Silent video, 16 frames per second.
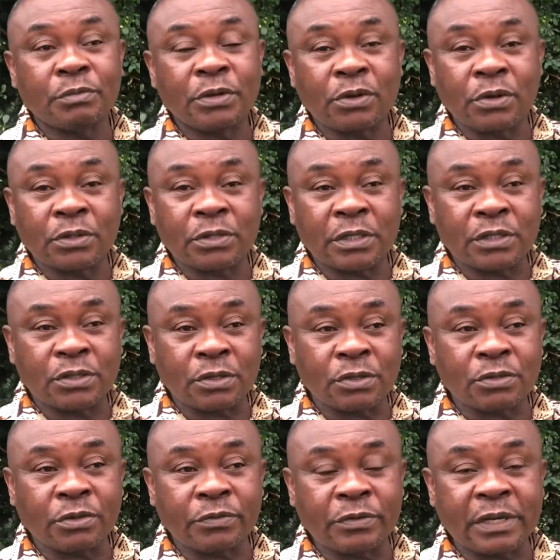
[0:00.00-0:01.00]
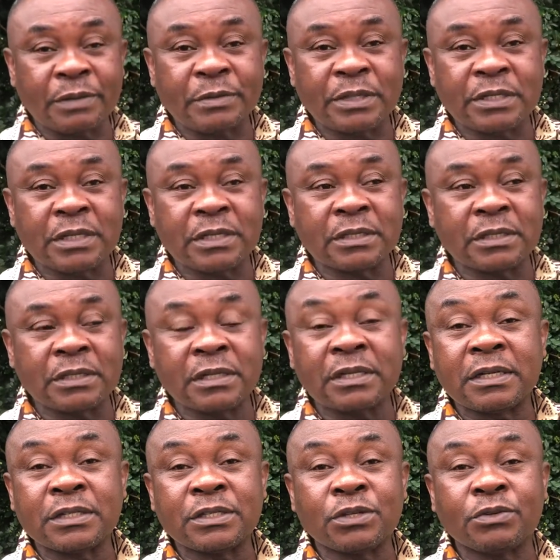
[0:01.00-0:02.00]
because the source of climate change is
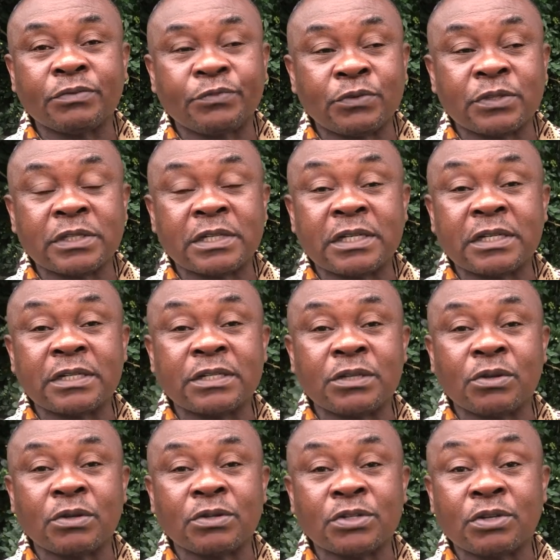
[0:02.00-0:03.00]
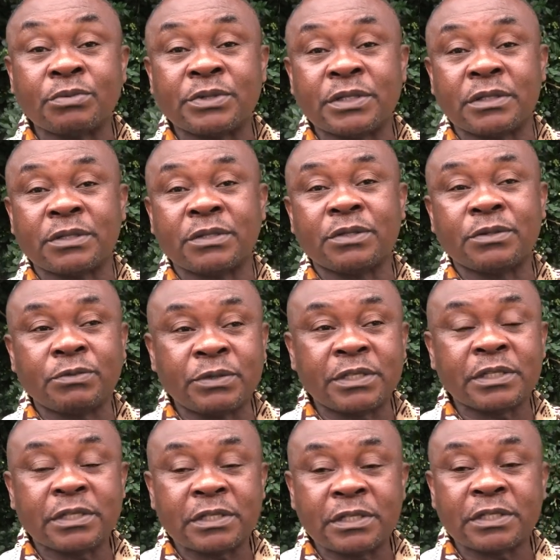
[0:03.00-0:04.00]
energy, fossil energy consumption,
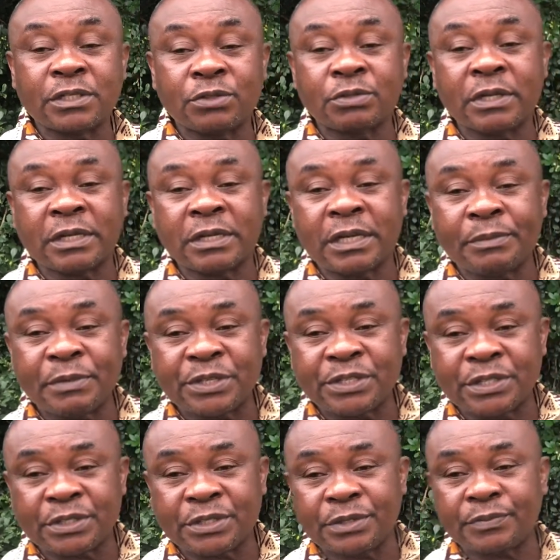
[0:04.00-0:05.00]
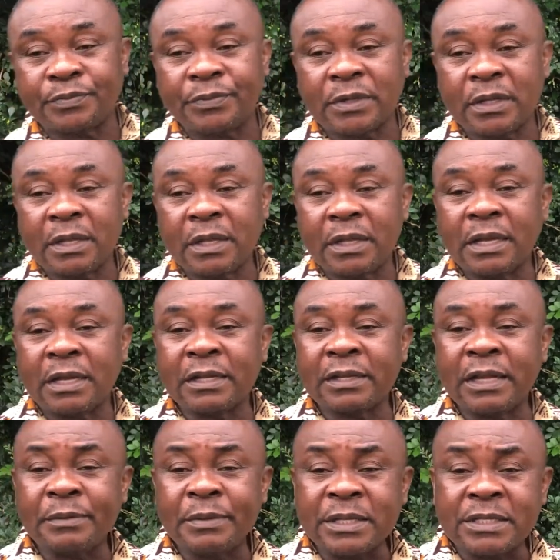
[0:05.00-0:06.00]
which is leading to the climate change. And
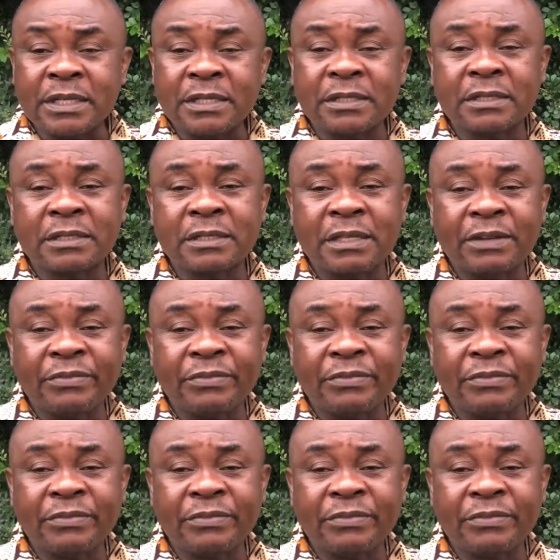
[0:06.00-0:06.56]
climate change is